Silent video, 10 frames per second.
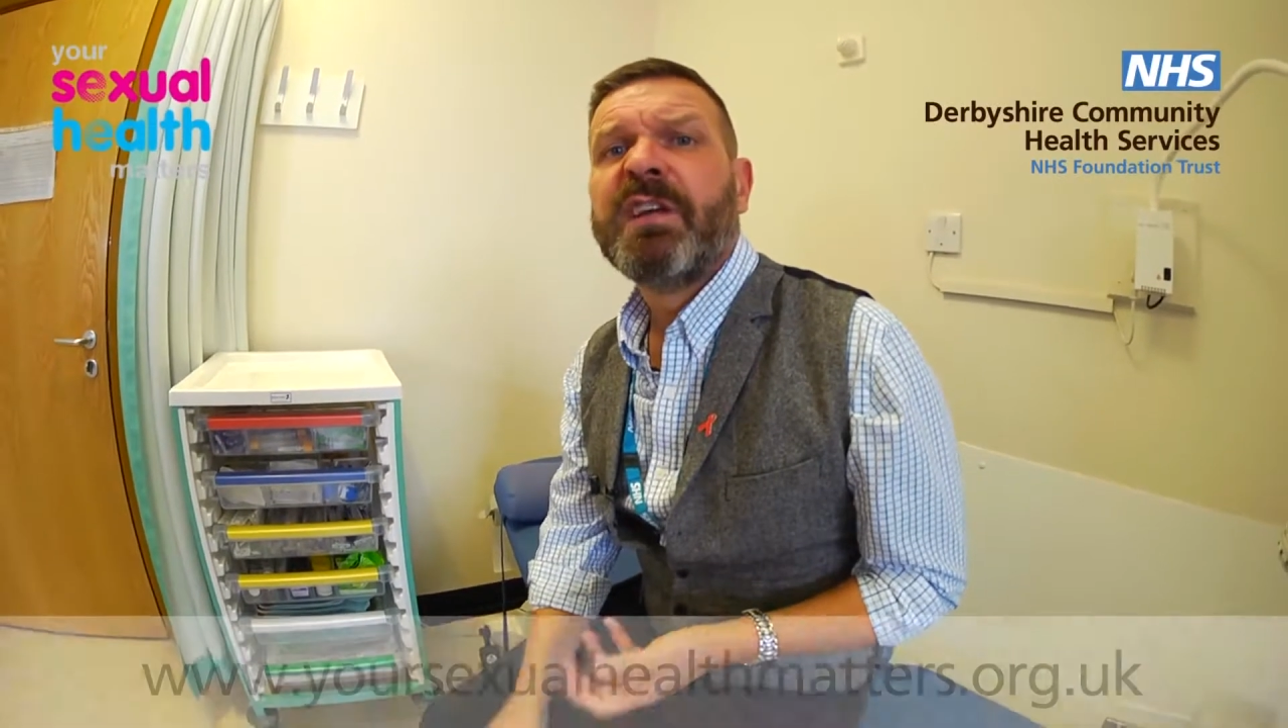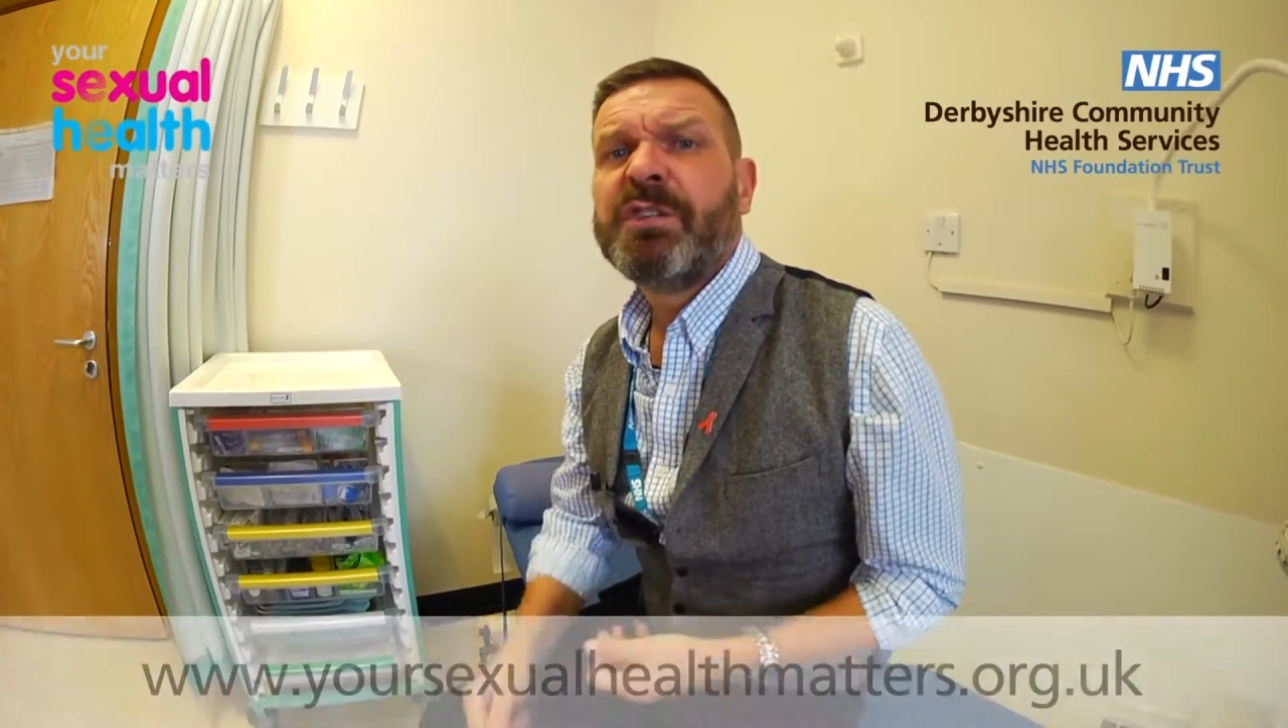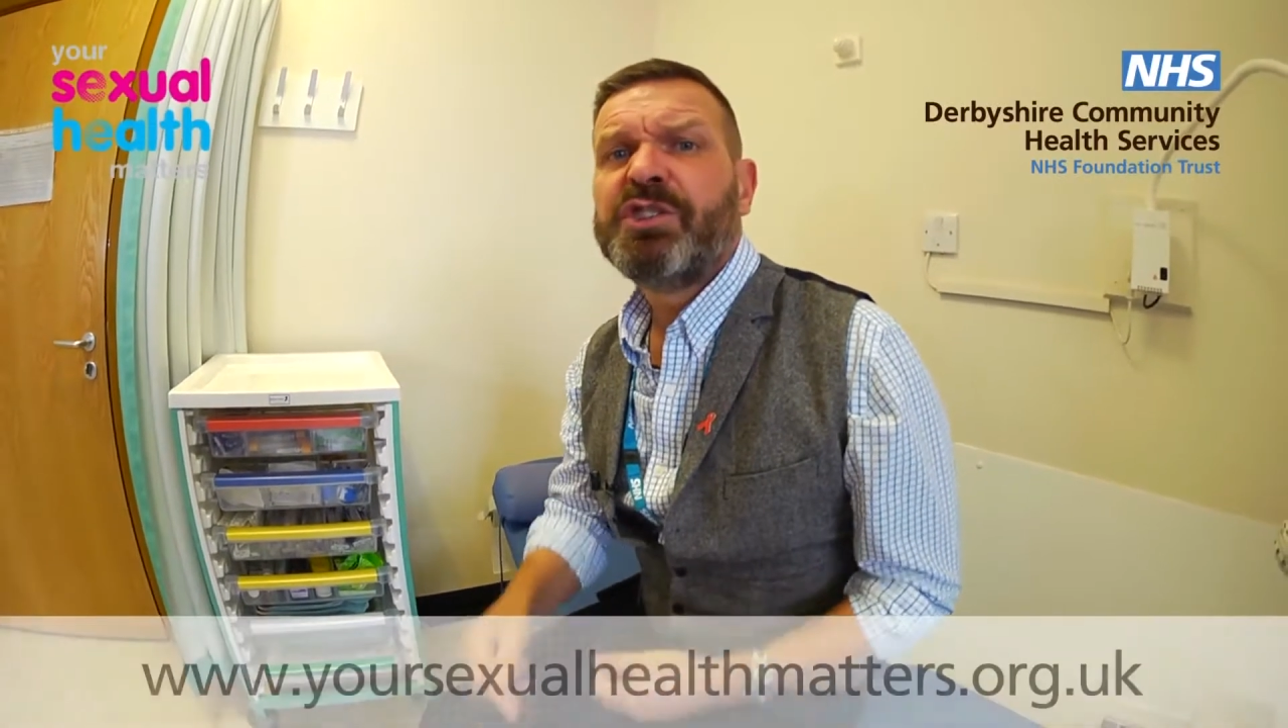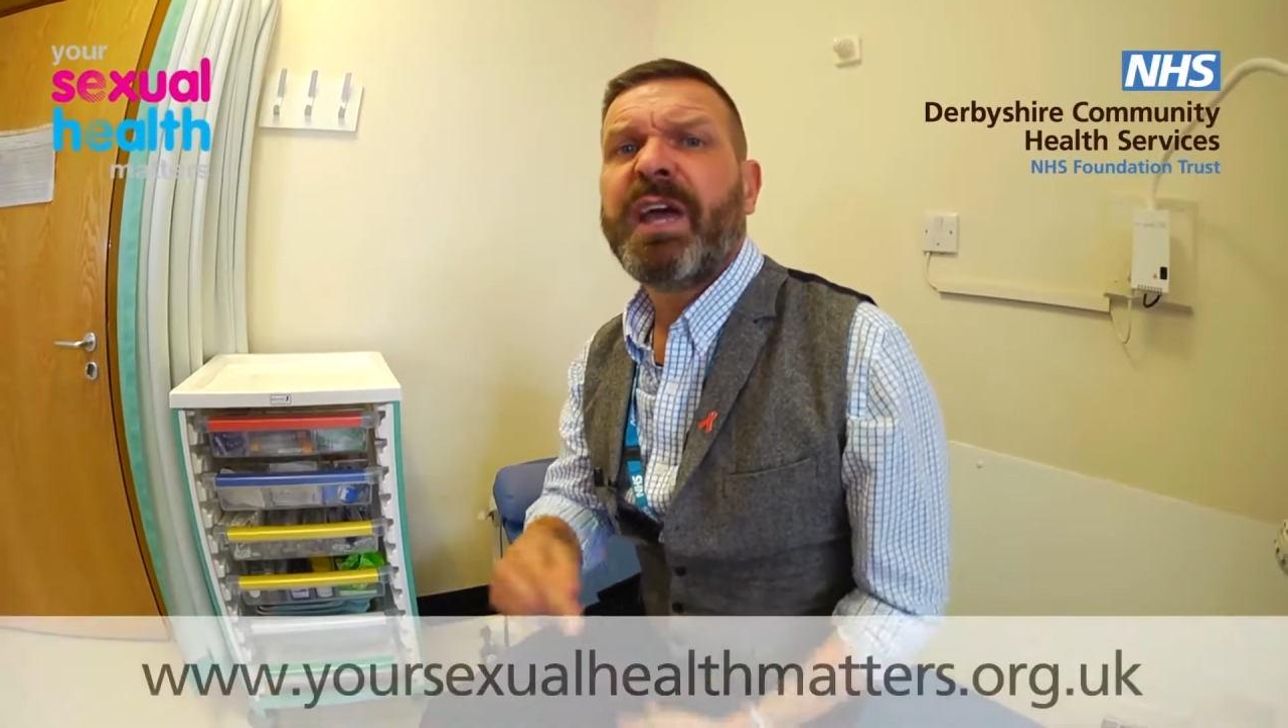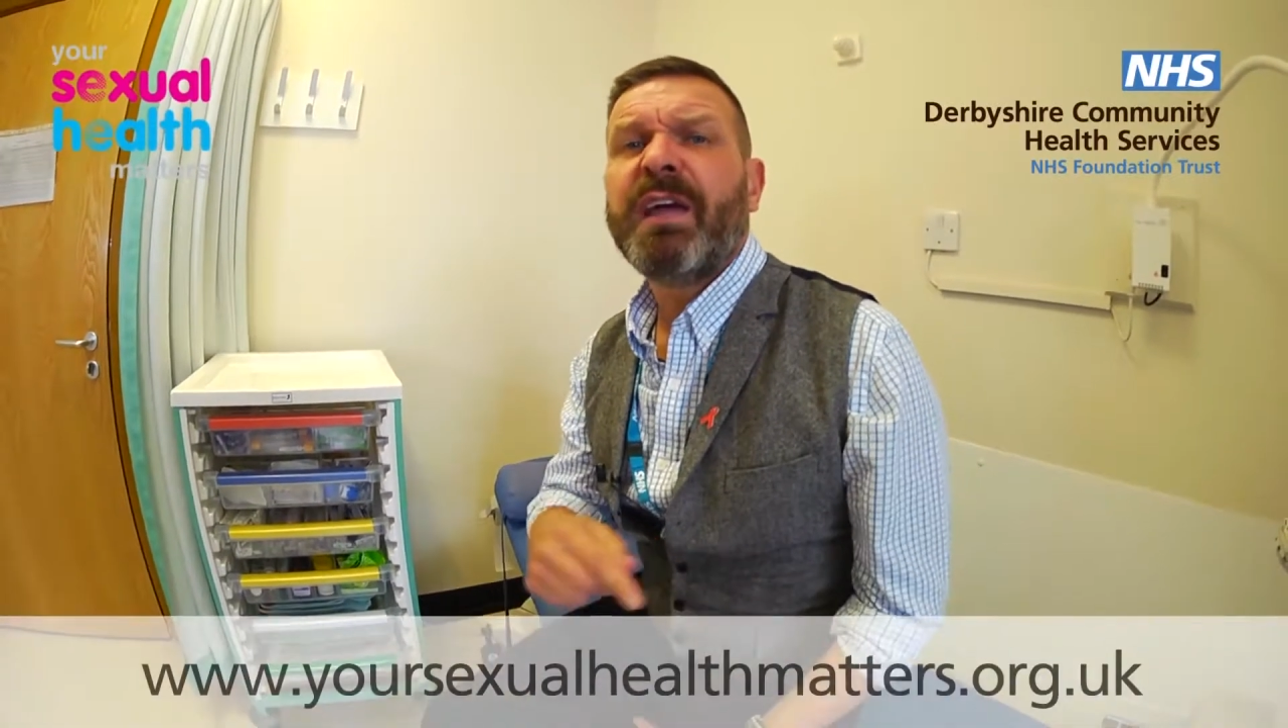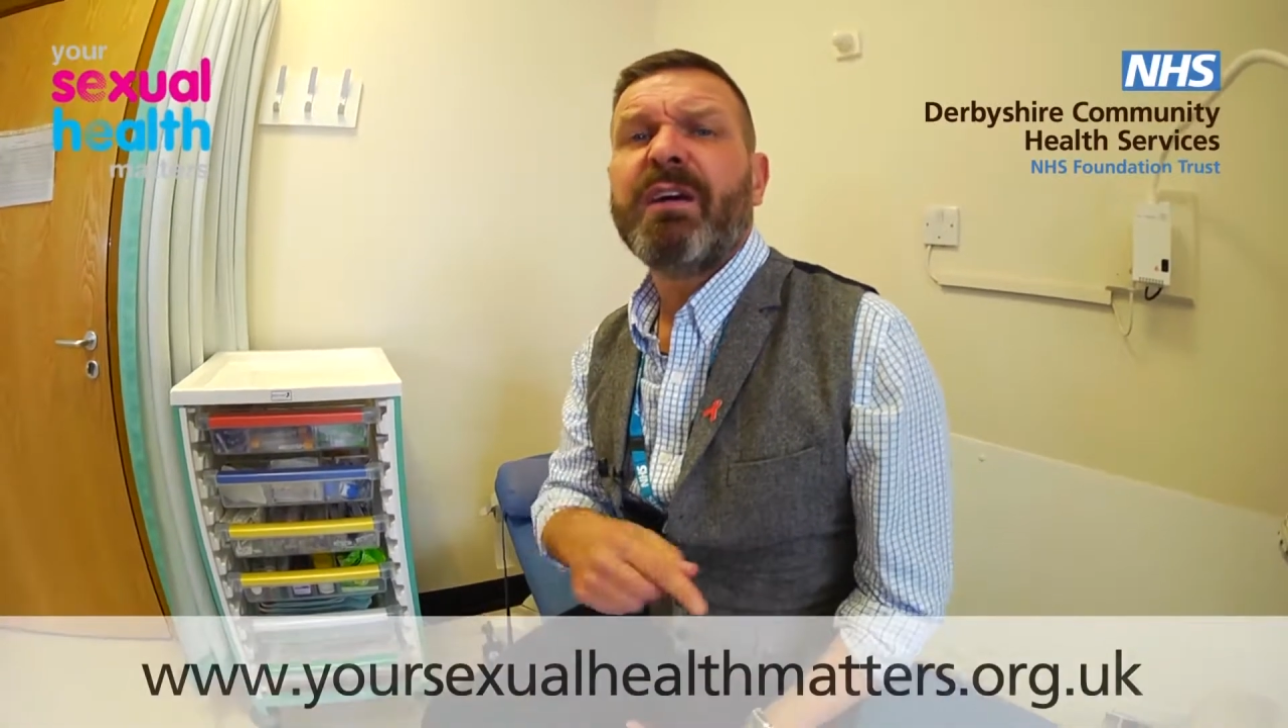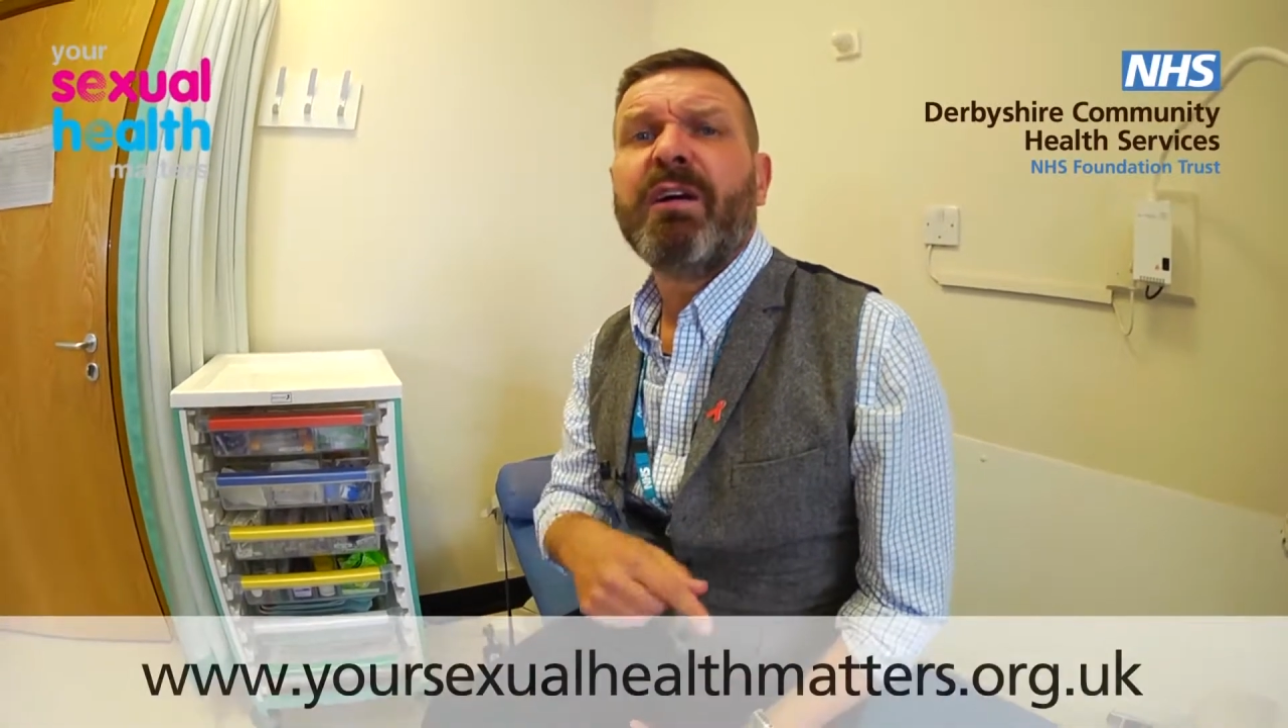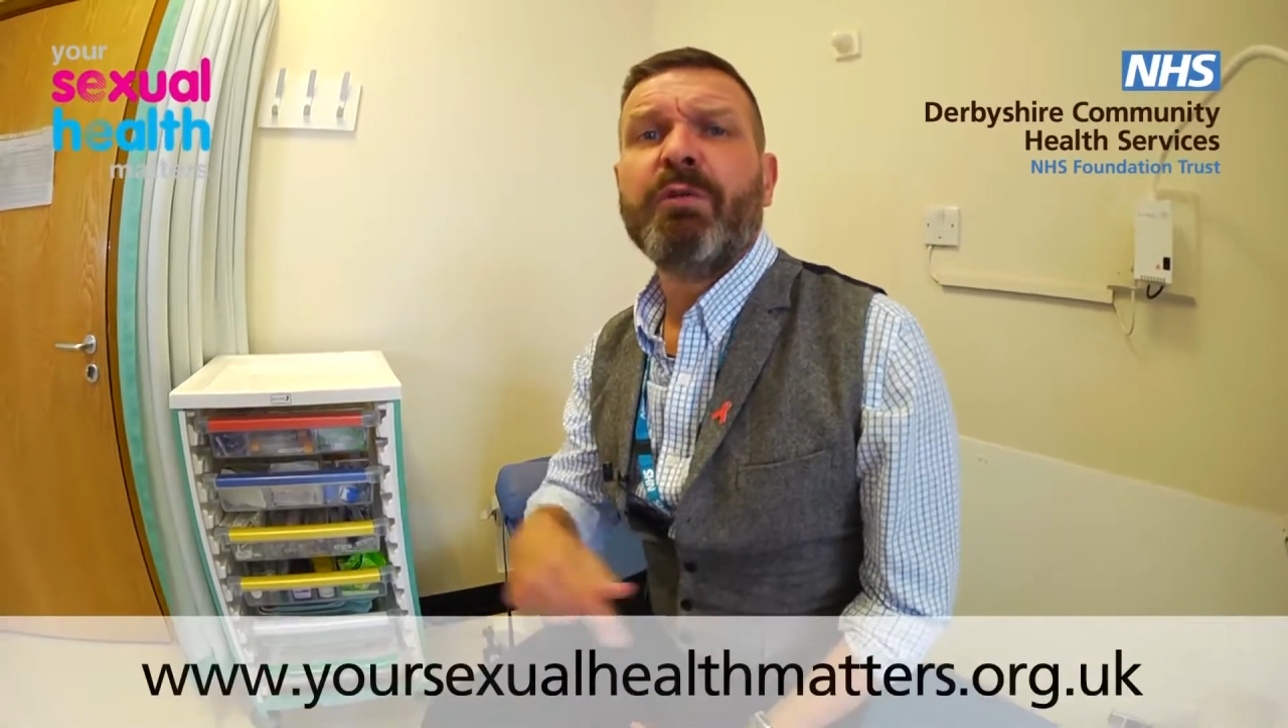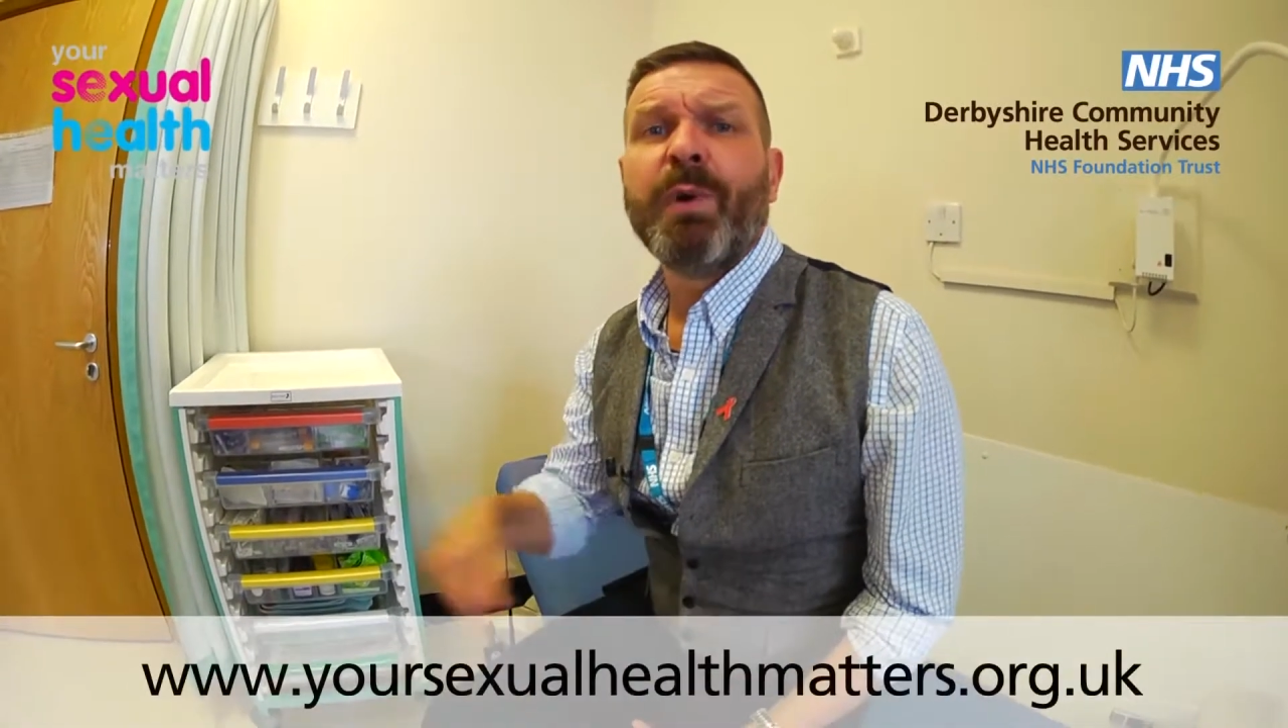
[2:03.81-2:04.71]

Check our